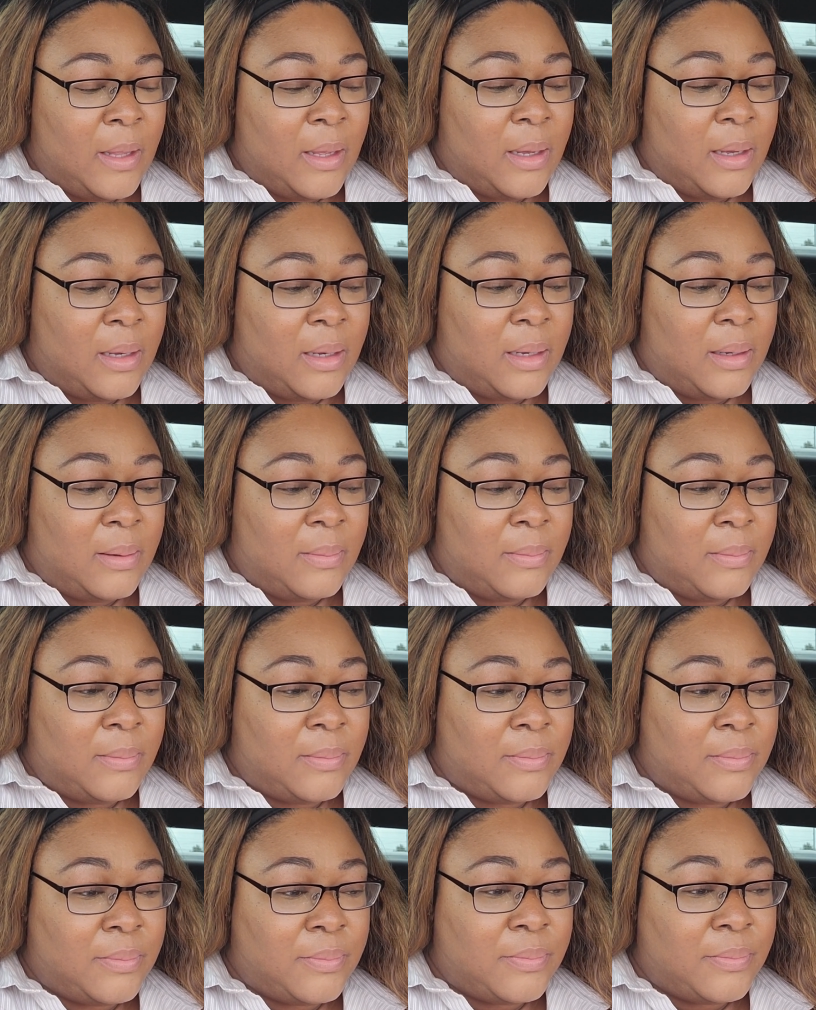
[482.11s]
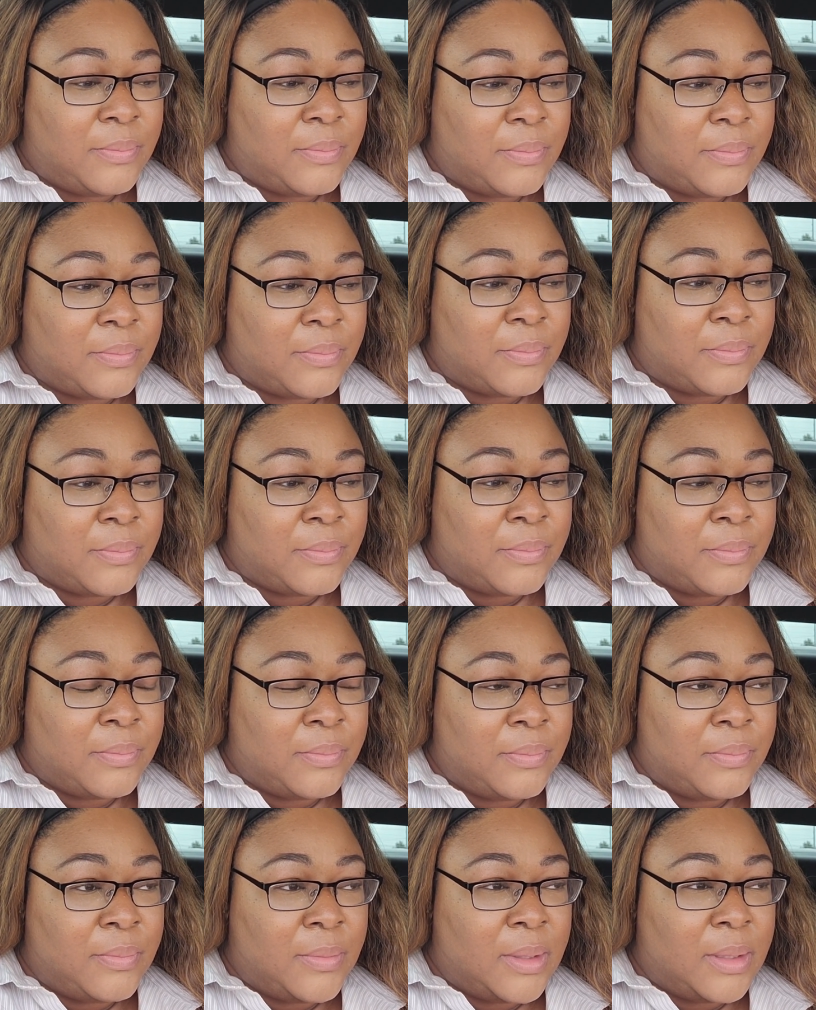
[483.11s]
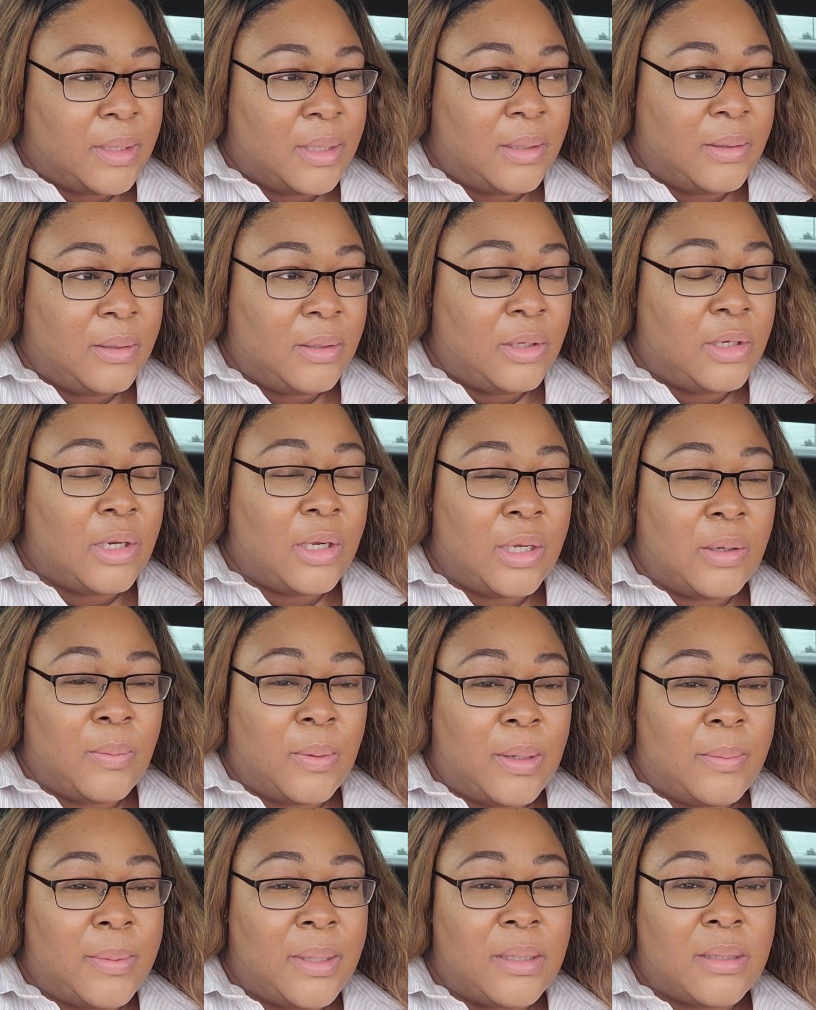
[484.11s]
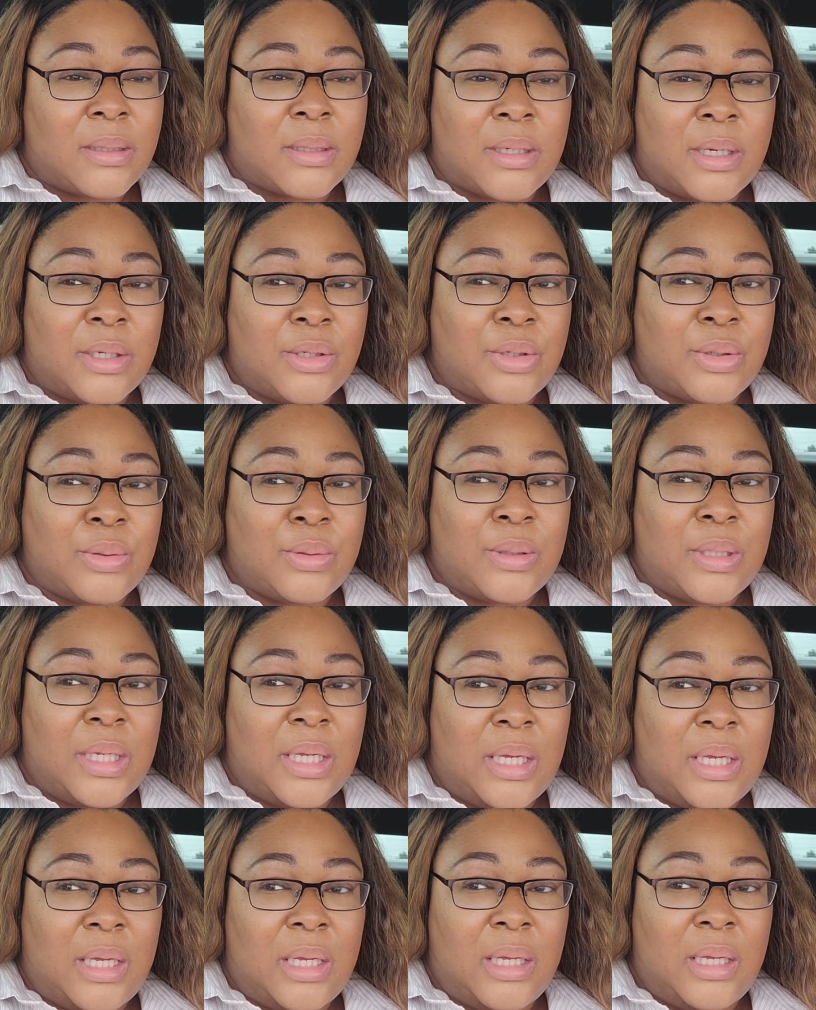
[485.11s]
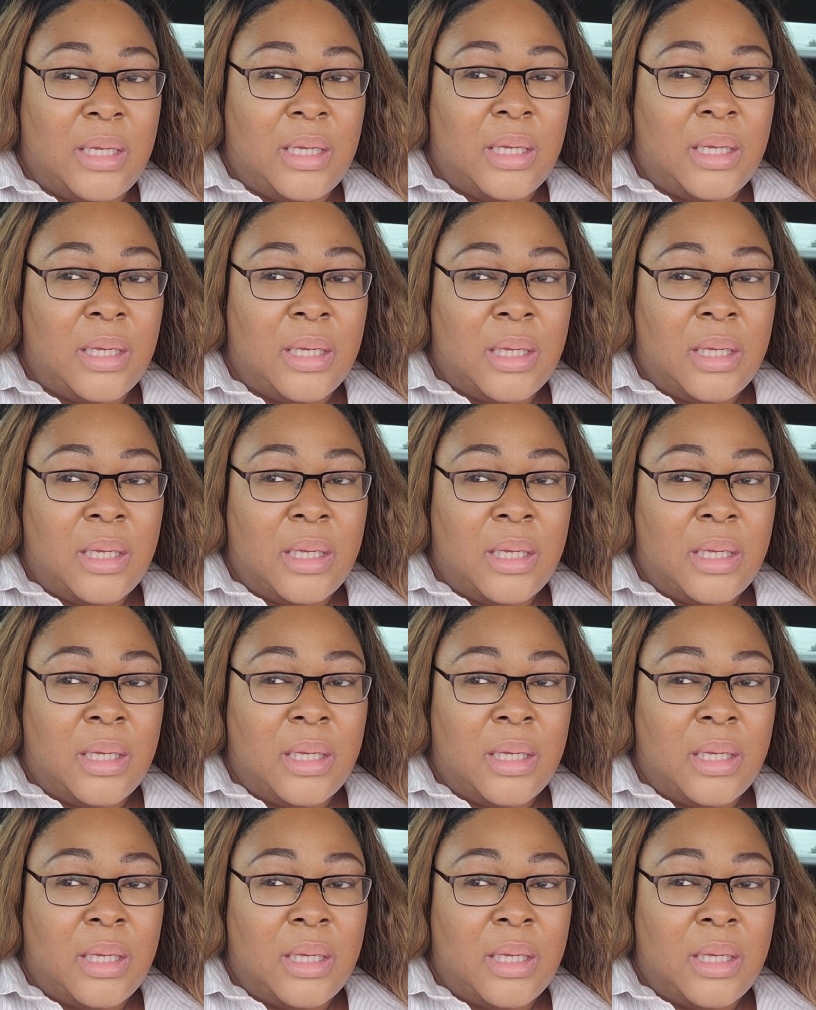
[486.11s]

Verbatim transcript: Um, he you know he wanted me to schedule the